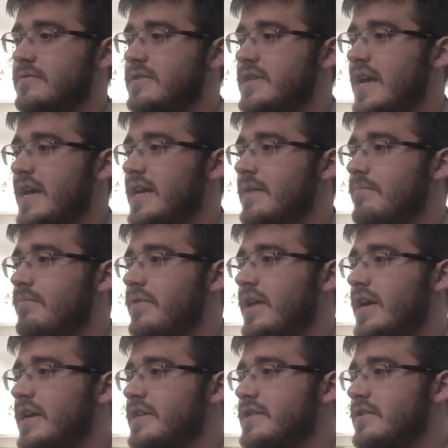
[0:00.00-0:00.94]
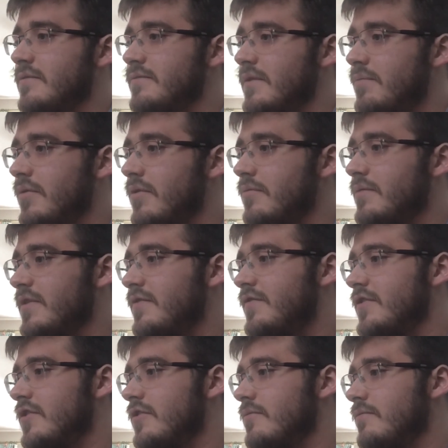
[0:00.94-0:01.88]
taking place of the Bumblebee
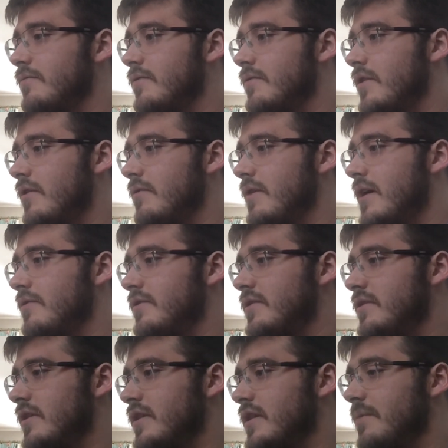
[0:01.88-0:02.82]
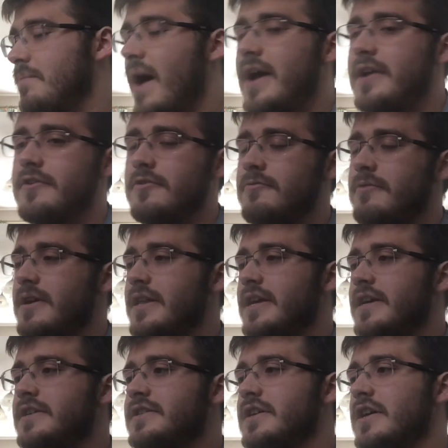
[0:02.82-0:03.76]
film around the panel,
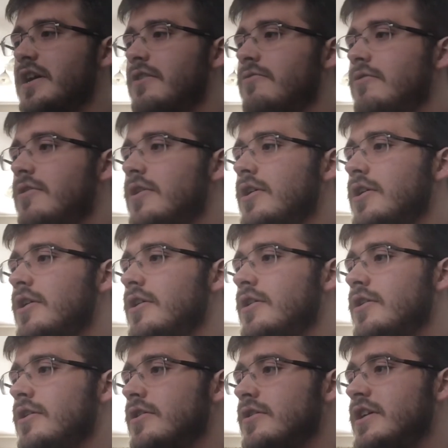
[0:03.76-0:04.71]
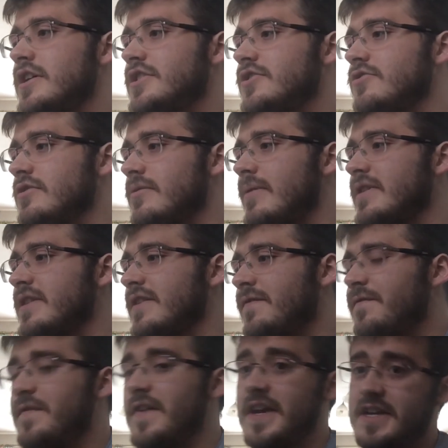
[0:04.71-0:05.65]
really. So let's talk about the
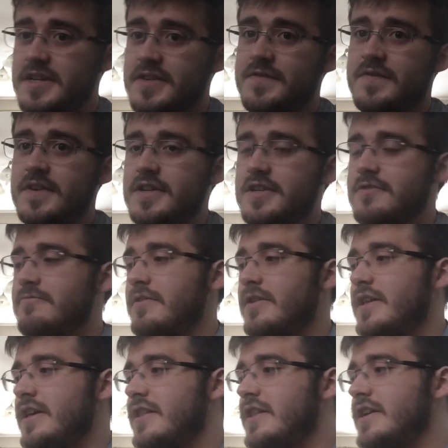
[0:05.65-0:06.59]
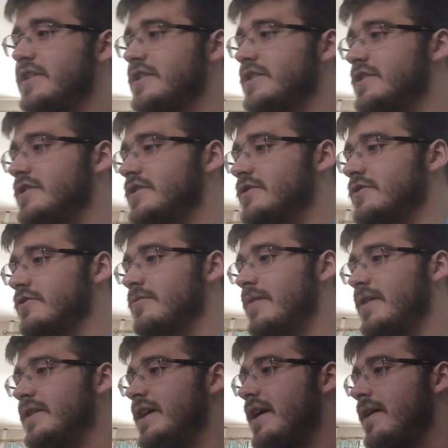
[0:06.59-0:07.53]
figures first, really. Let's talk
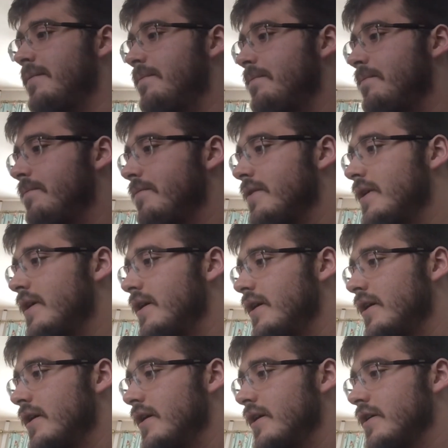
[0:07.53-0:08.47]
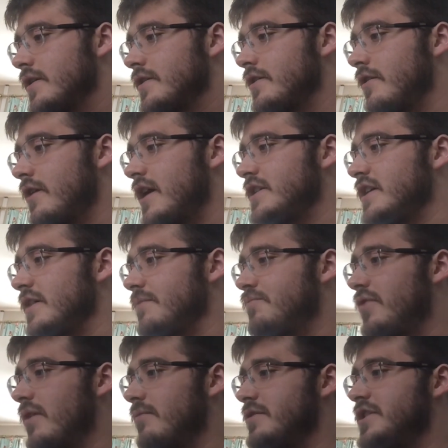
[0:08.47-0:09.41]
about that. So as I
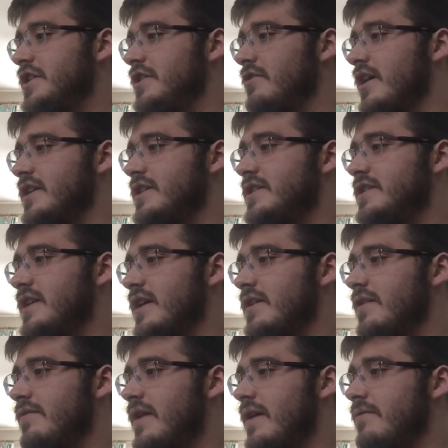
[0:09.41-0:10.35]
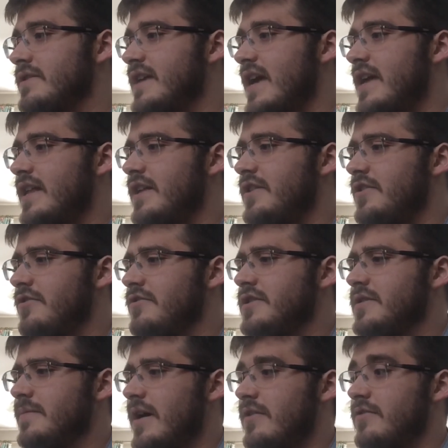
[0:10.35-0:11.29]
promised you, I said if there was any
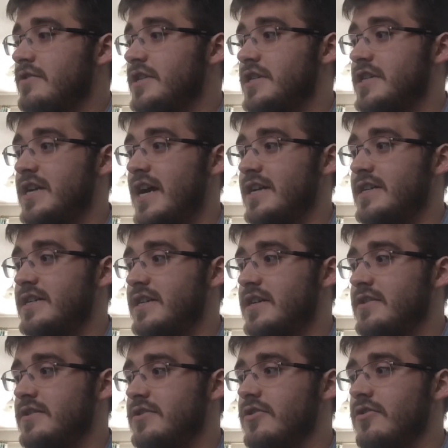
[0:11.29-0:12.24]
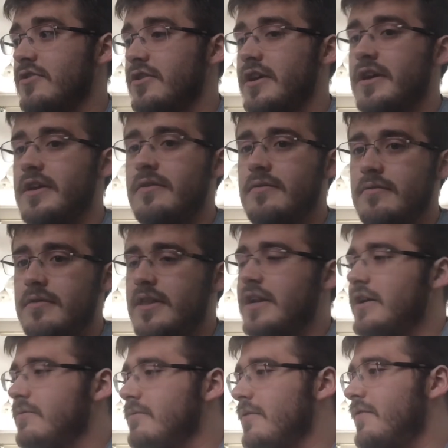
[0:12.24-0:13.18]
news about Shatter toy,
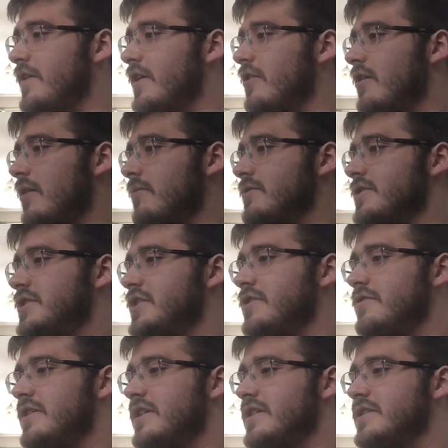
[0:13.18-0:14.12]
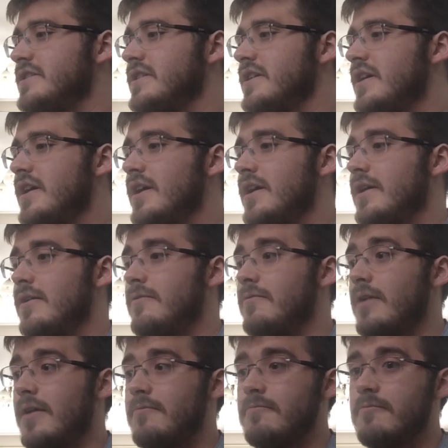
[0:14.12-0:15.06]
reveal, I would do this.
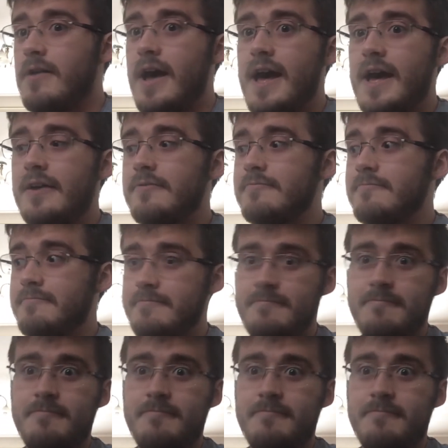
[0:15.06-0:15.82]
And well,